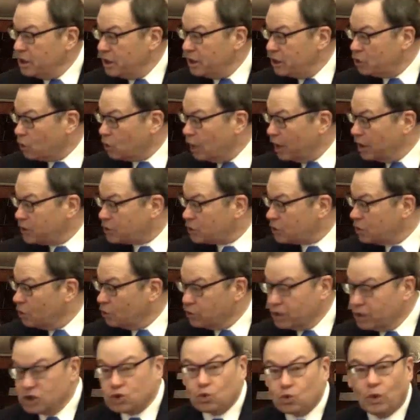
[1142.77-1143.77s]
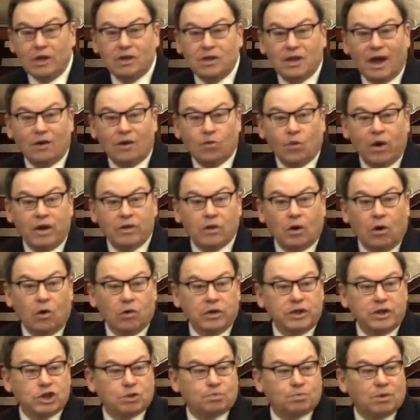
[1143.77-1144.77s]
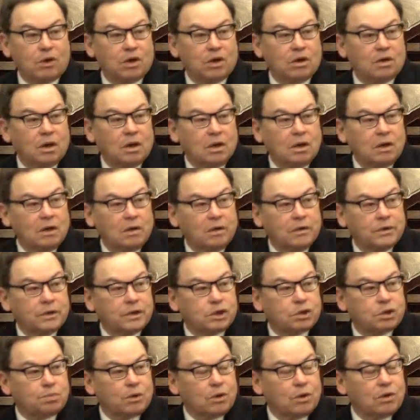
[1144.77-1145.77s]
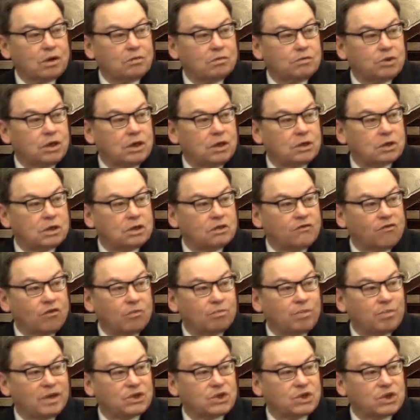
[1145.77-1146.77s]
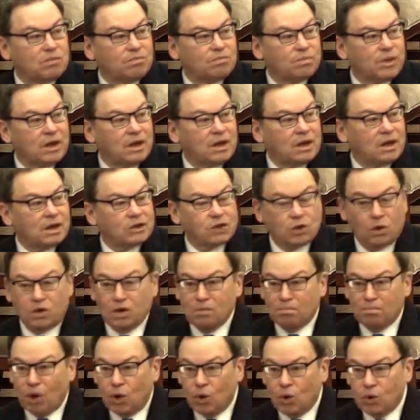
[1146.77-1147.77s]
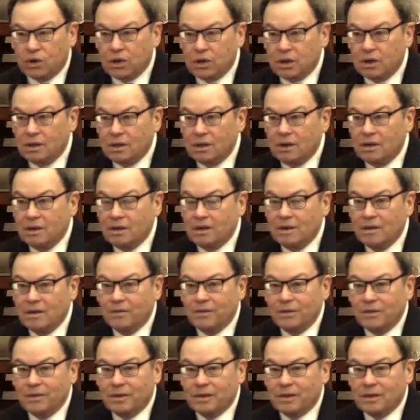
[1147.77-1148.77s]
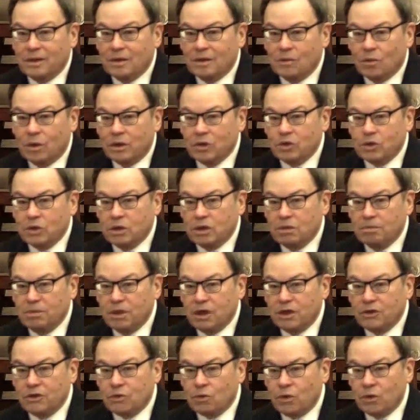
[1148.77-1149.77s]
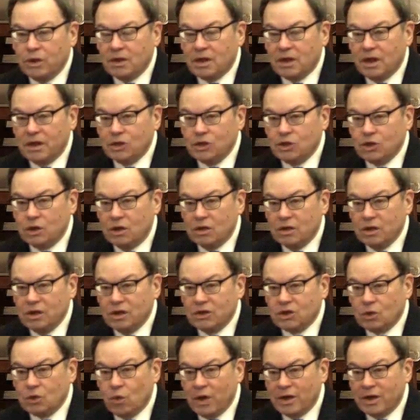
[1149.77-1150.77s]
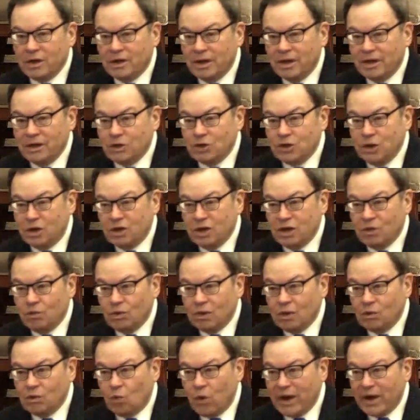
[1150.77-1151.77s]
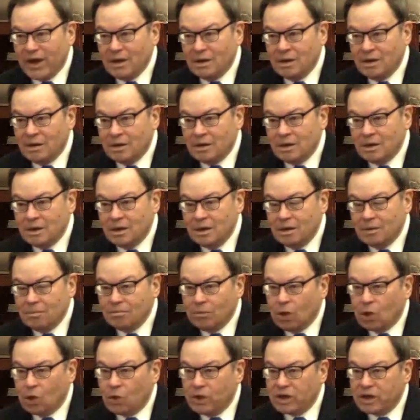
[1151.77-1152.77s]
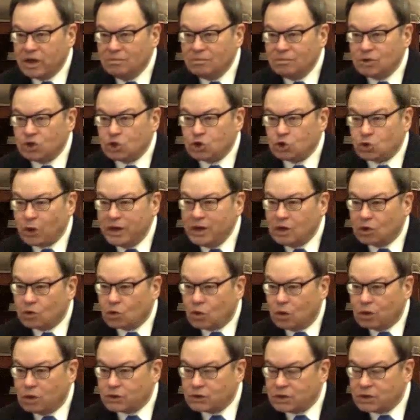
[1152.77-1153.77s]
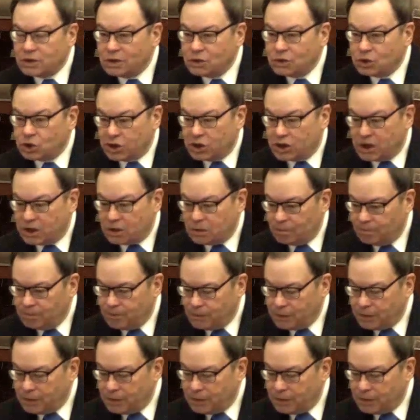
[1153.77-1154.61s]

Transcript: he tries to go this way, that way. The Holy Spirit, the Spirit of Jesus forbids him. Then he gets on a boat, and what should have been a 3-day journey is a 1-day journey with a wind blowing him straight across the Aegean,